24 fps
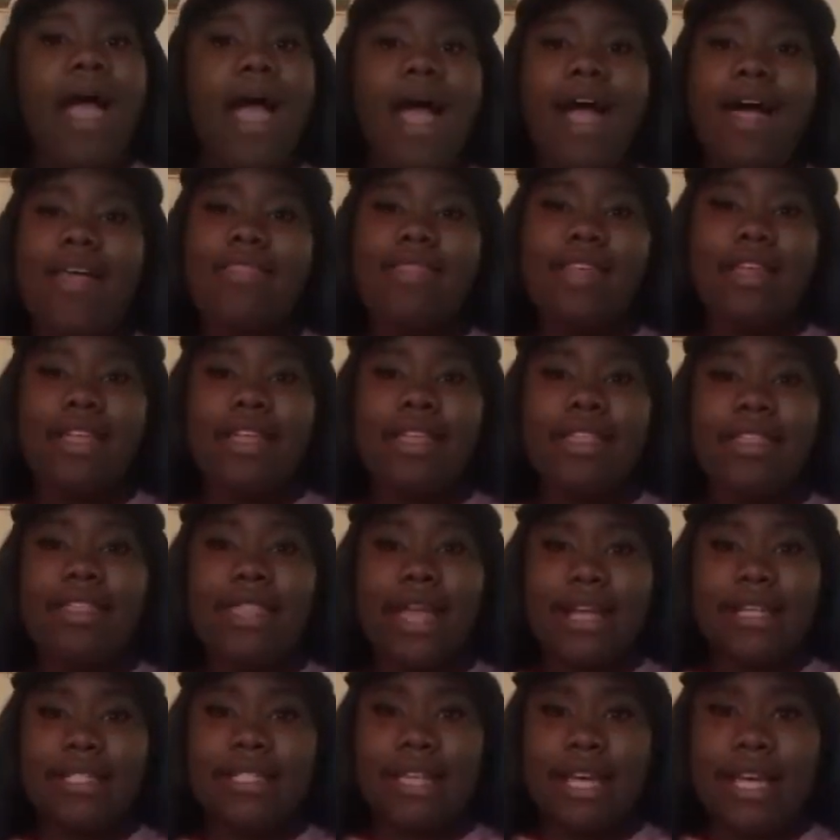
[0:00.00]
And then
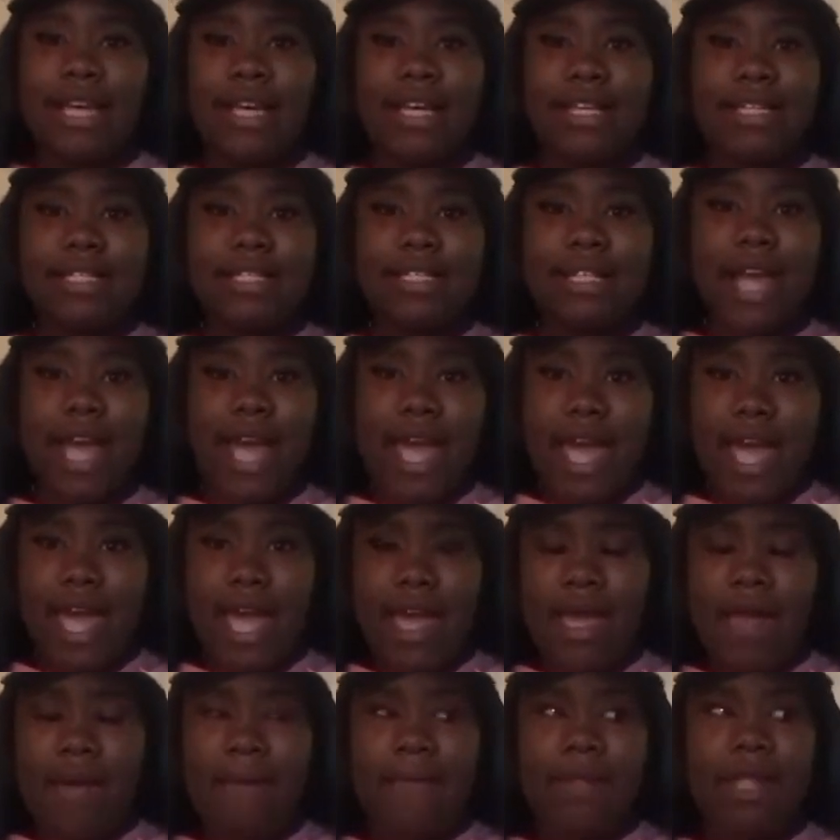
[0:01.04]
they said his
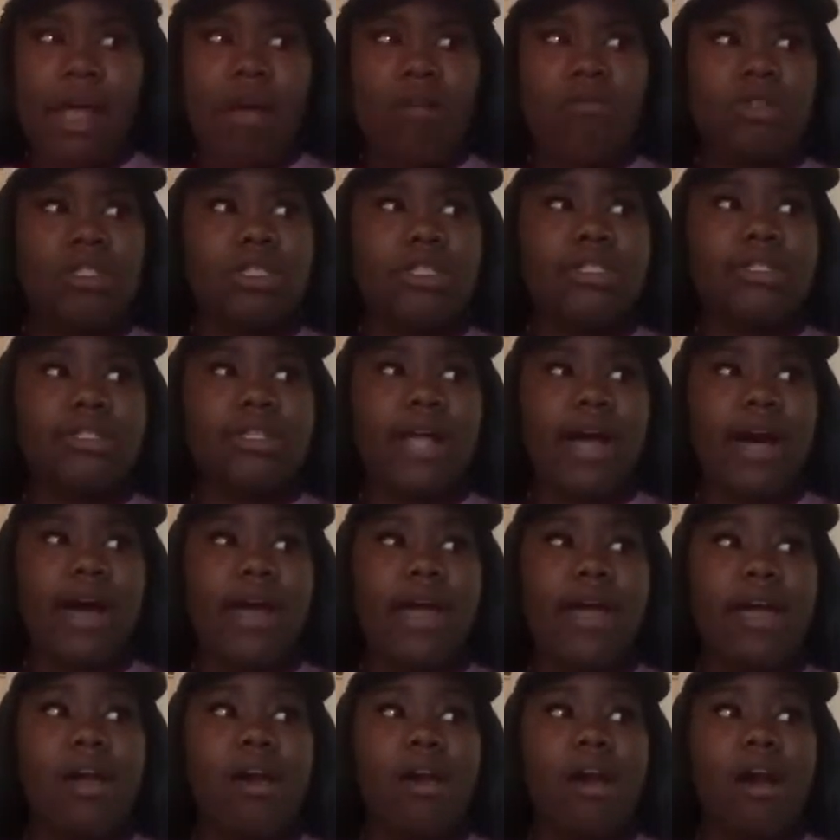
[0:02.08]
name, and I was
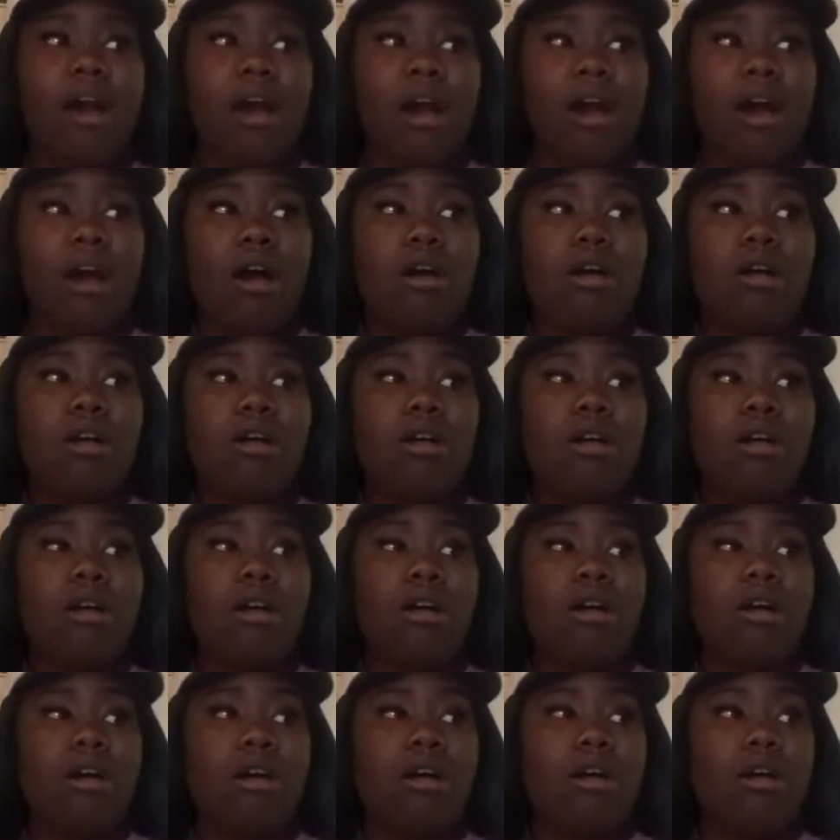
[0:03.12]
like, oh,
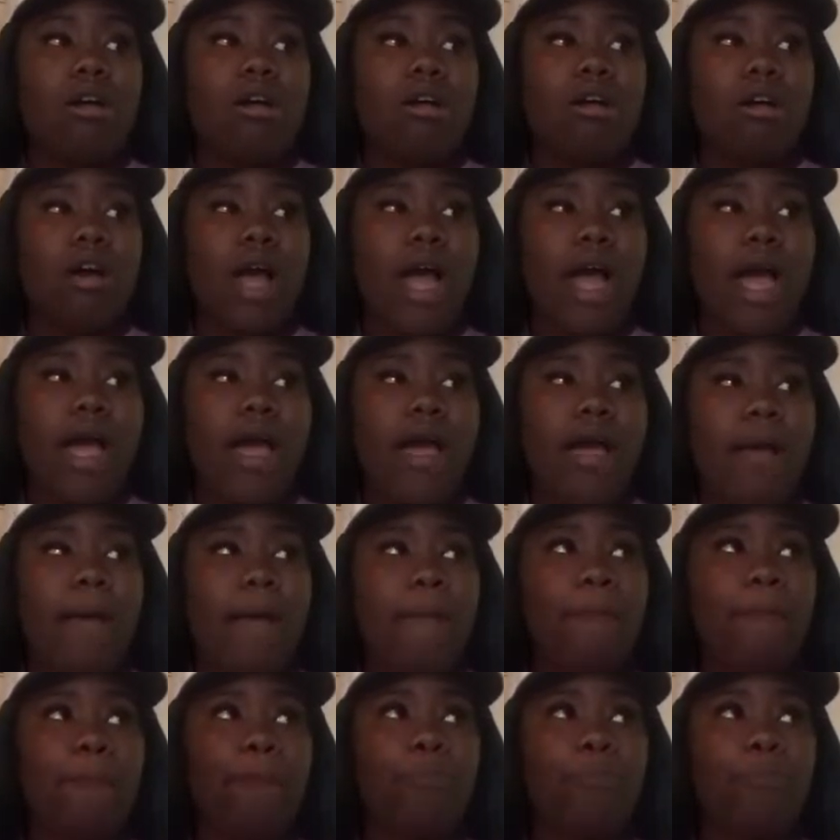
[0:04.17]
okay.